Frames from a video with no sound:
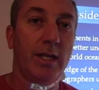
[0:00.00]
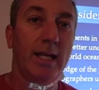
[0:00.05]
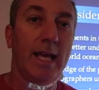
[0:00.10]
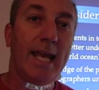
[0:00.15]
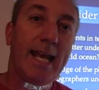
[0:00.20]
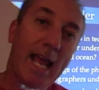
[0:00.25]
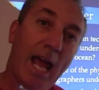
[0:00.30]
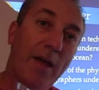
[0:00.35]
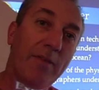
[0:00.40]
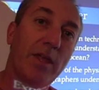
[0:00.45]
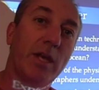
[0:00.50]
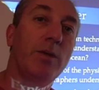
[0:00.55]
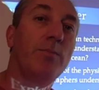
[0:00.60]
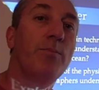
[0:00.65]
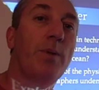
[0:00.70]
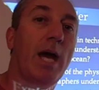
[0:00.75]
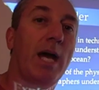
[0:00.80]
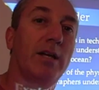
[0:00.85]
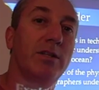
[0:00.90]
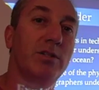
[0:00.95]
and how that
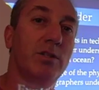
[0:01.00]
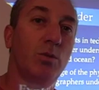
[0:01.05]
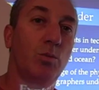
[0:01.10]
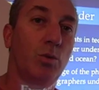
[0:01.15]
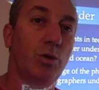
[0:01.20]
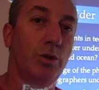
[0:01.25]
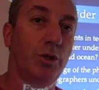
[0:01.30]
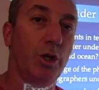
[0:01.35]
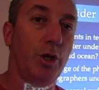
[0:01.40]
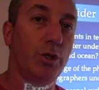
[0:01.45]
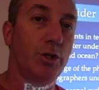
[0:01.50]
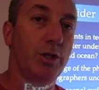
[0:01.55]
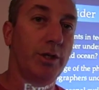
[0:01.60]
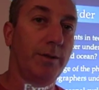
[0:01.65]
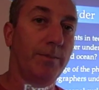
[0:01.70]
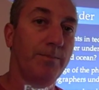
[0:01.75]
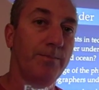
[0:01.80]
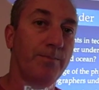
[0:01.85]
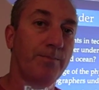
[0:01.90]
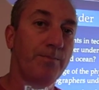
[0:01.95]
impacts the world
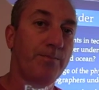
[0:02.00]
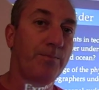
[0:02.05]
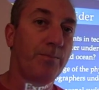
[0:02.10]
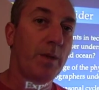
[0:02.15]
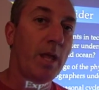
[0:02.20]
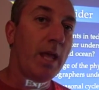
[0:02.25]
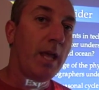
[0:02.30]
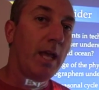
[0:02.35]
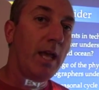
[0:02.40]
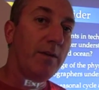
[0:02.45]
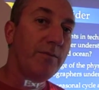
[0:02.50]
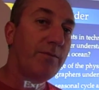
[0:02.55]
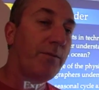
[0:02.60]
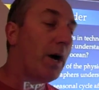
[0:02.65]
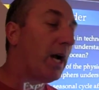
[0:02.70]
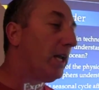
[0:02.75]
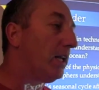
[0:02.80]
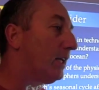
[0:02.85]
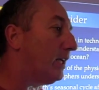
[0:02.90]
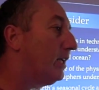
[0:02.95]
ocean. And
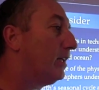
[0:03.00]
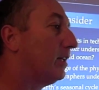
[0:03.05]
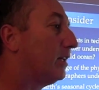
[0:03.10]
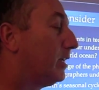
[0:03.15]
finally,